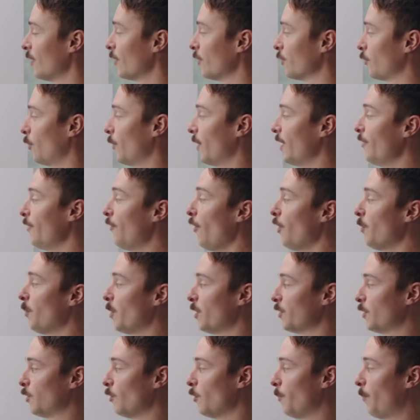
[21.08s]
So if our
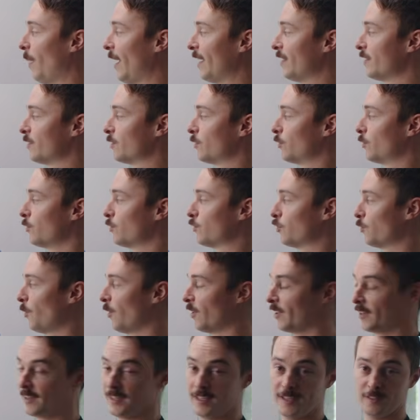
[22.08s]
molecule binds too
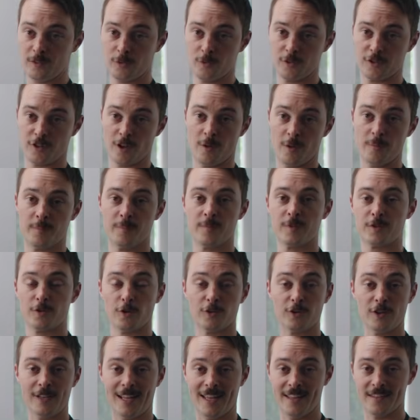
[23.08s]
strongly to some
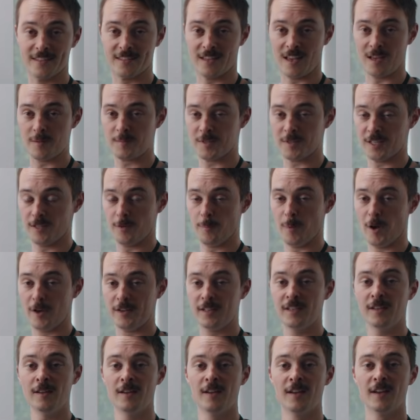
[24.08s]
certain enzymes in the
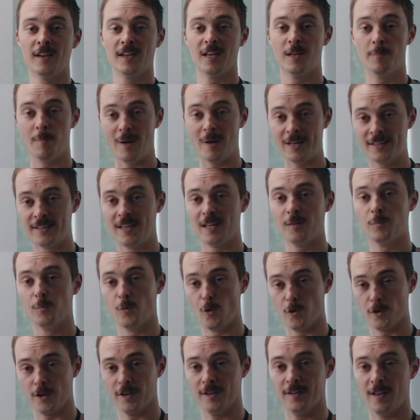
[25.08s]
body, it might get
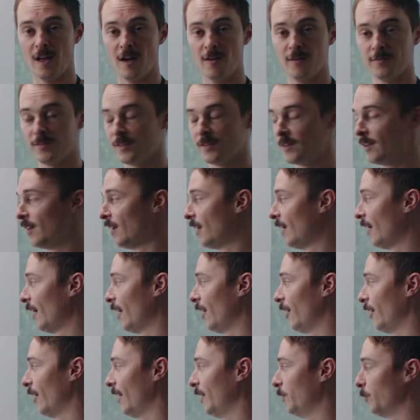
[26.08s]
broken down
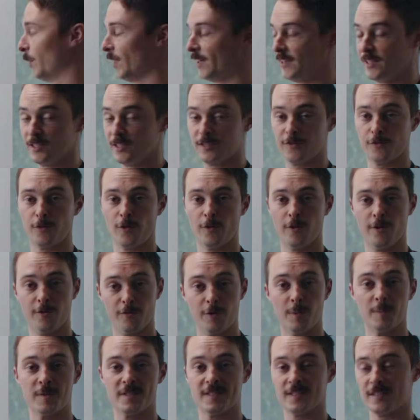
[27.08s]
and released
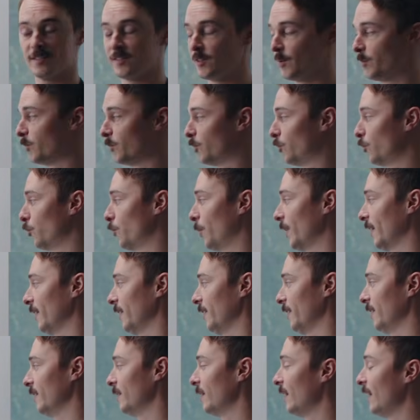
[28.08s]
from the system too
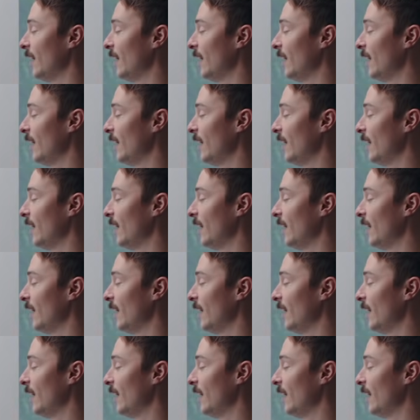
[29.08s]
quickly.